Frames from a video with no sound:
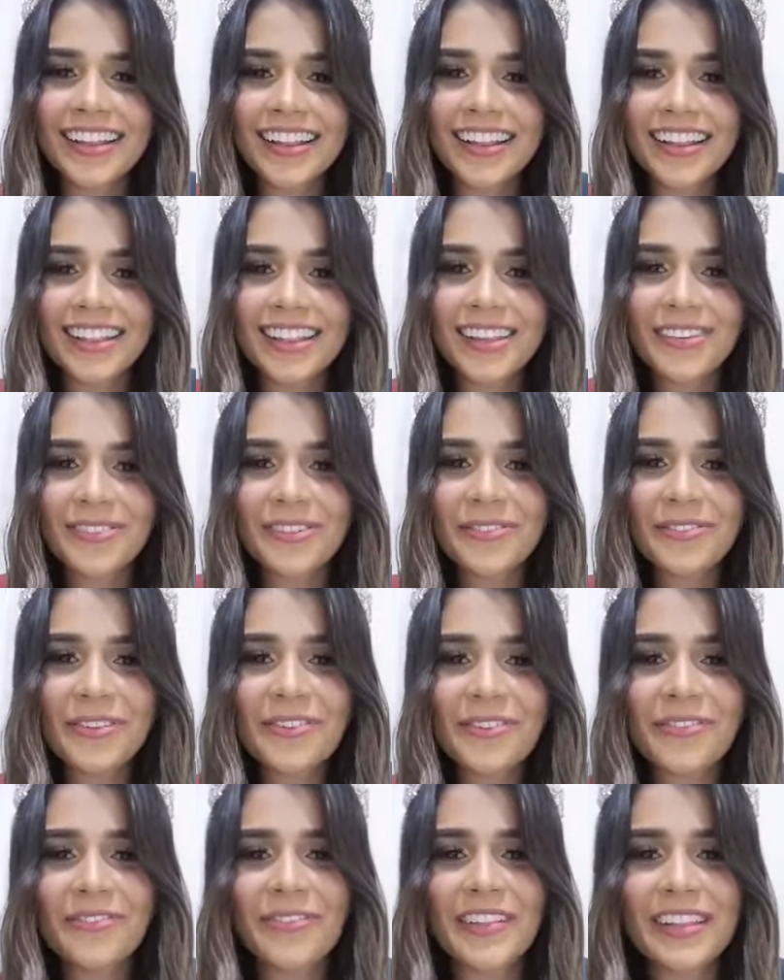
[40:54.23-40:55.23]
Love you
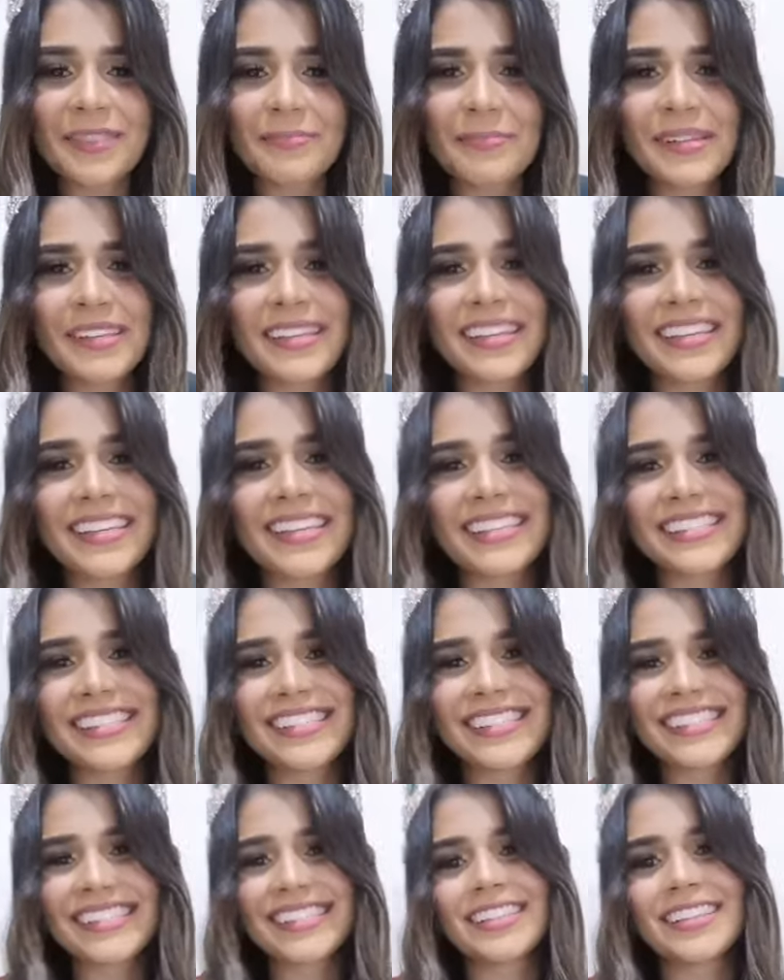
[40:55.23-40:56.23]
from
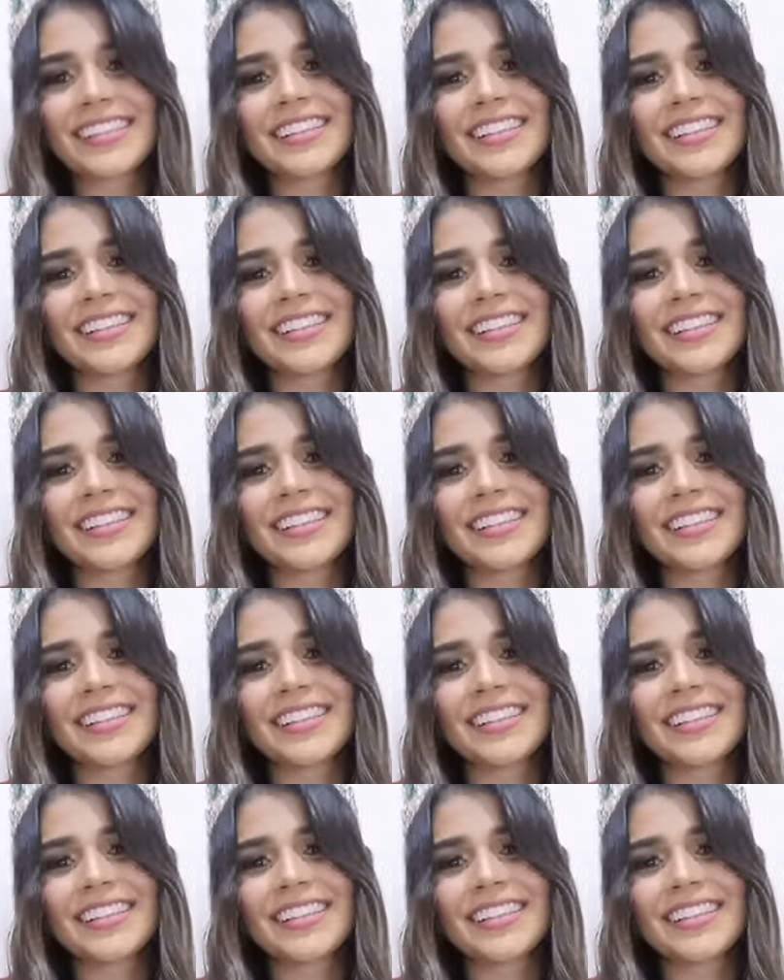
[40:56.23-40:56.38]
Philippines.